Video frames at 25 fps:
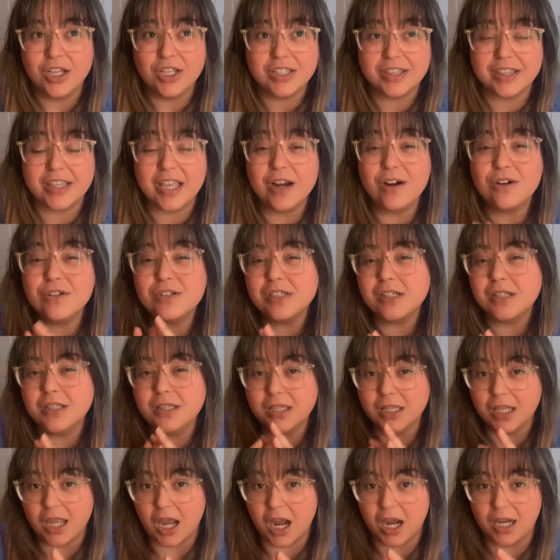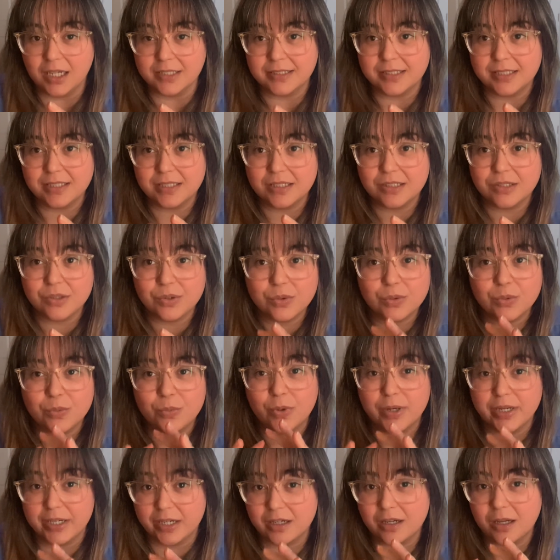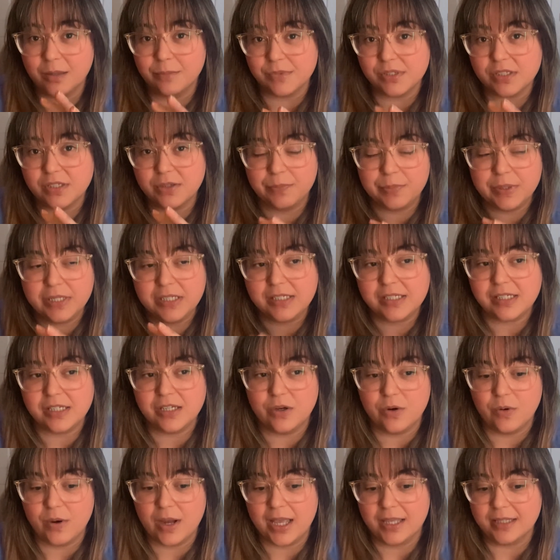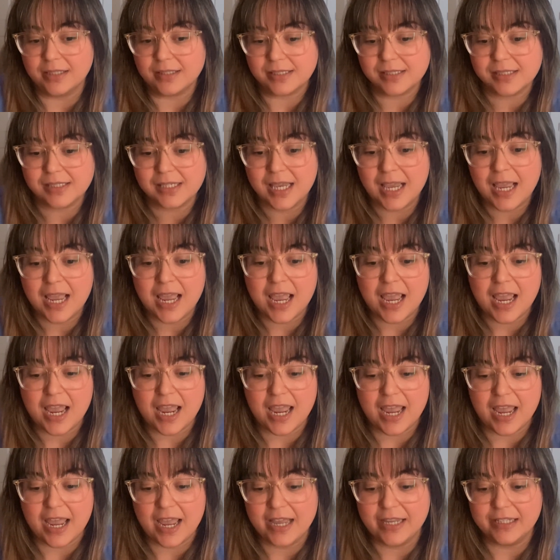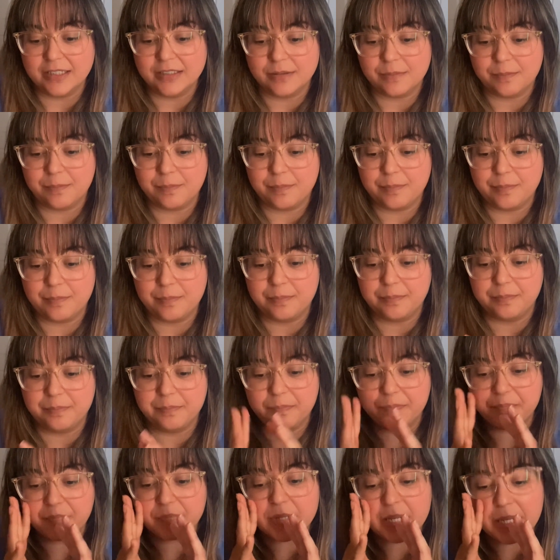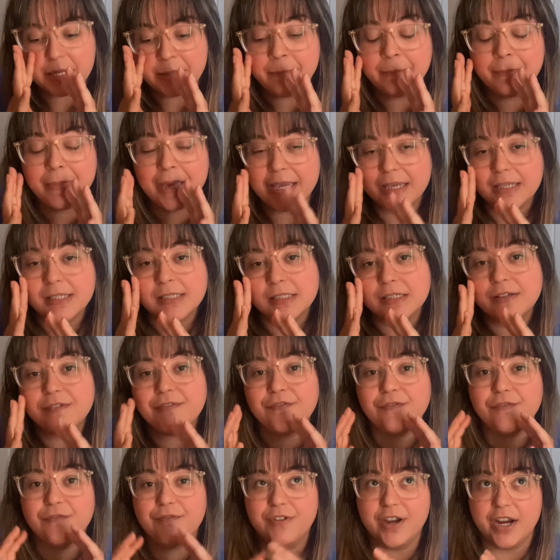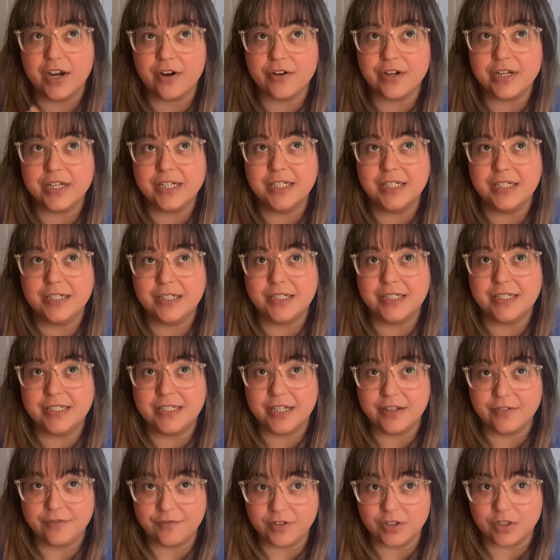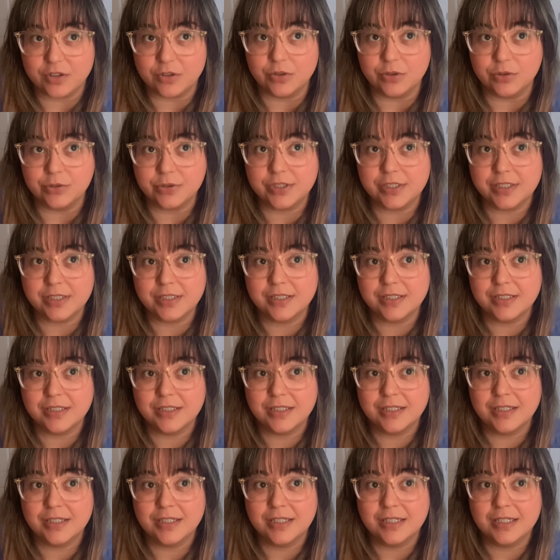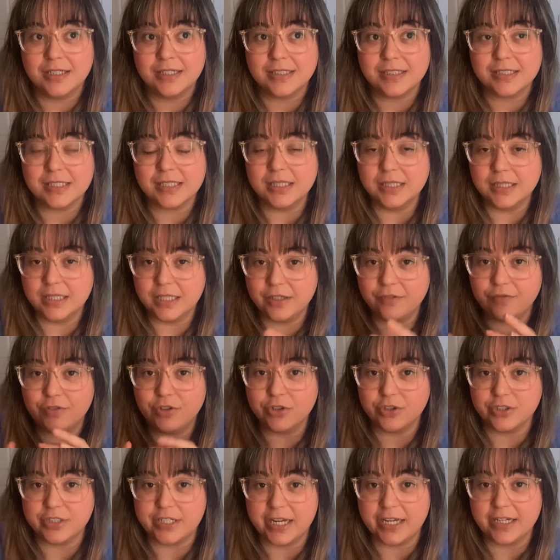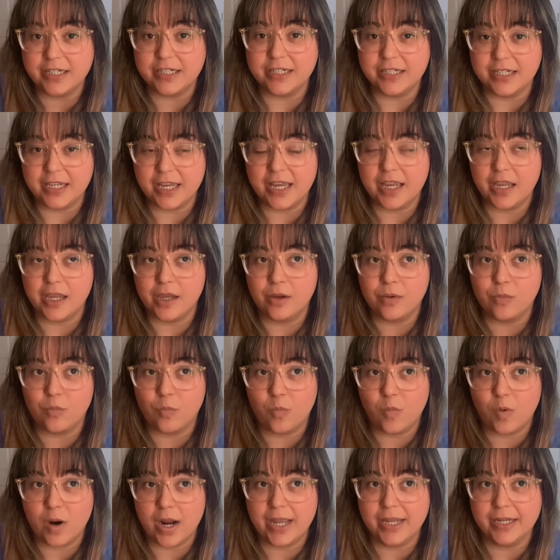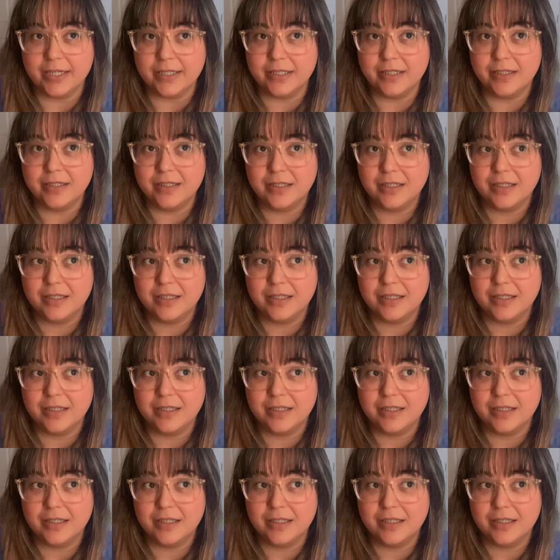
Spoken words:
There's a lot when it comes to PCOS, and it makes it very difficult to live your day-to-day when